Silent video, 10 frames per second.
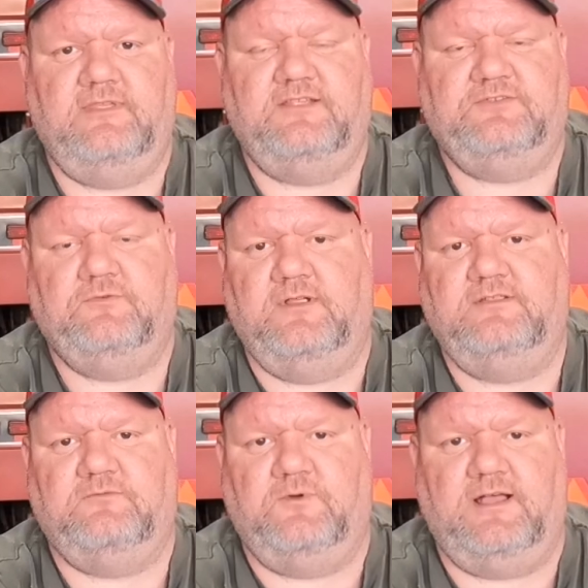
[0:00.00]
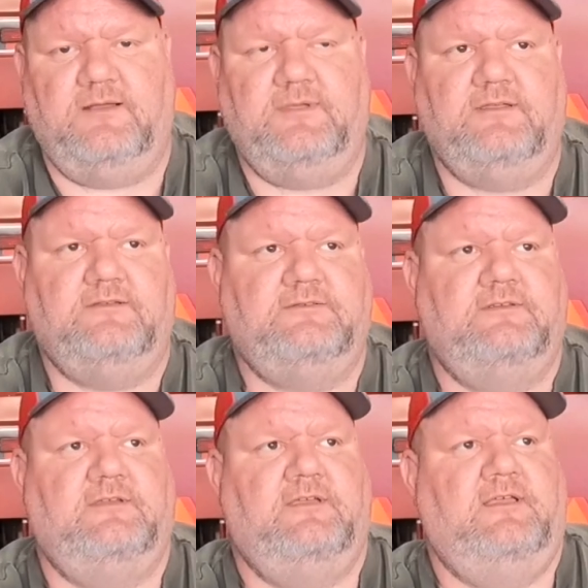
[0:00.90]
that's the reason why, because
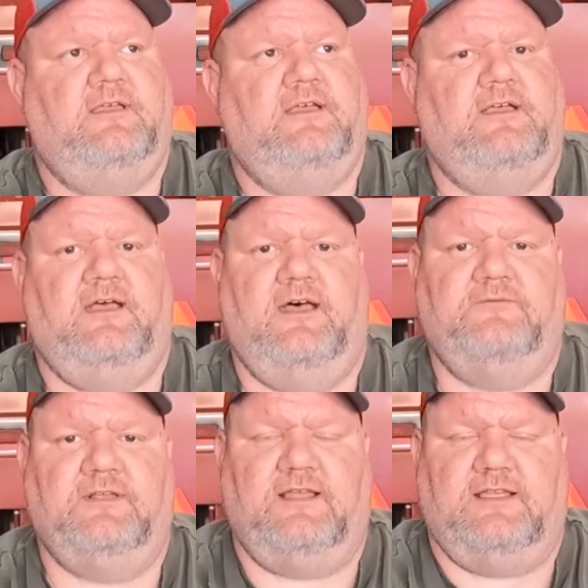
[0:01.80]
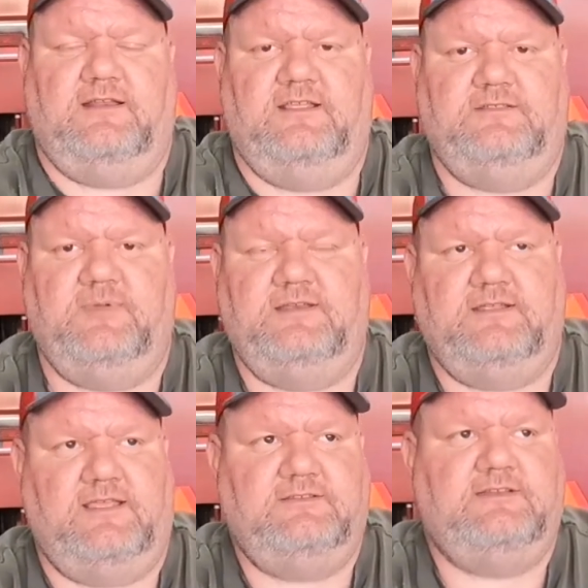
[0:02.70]
I feel like it needs to be
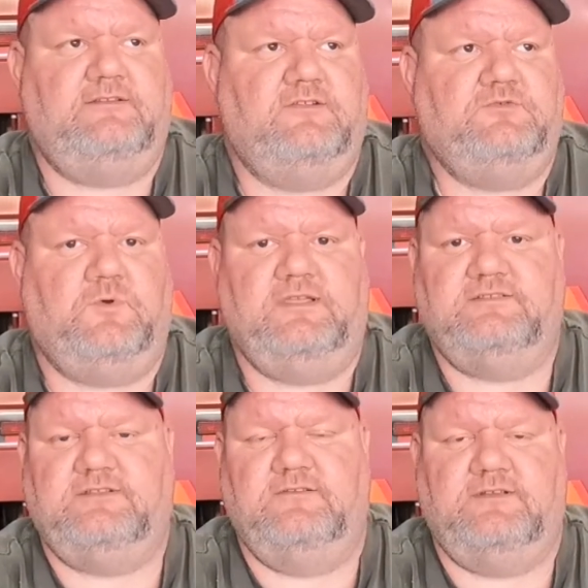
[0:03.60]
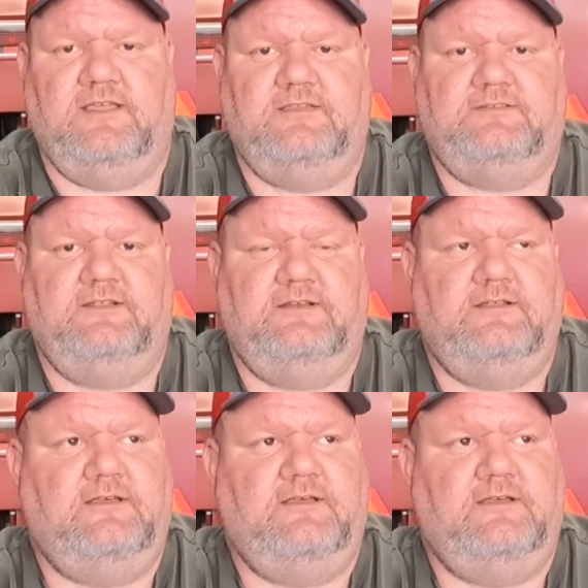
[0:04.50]
tested, and there's ways to test it.